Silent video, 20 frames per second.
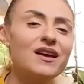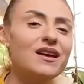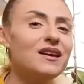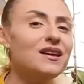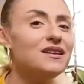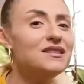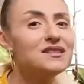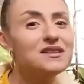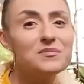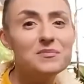
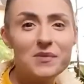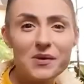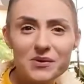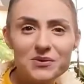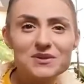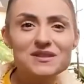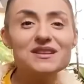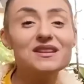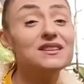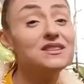in the
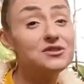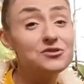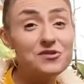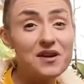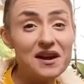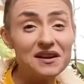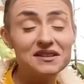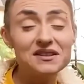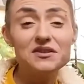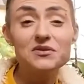most
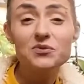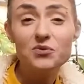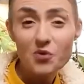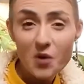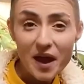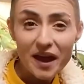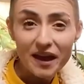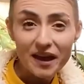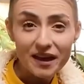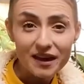attractive
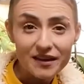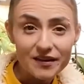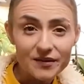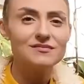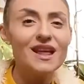way.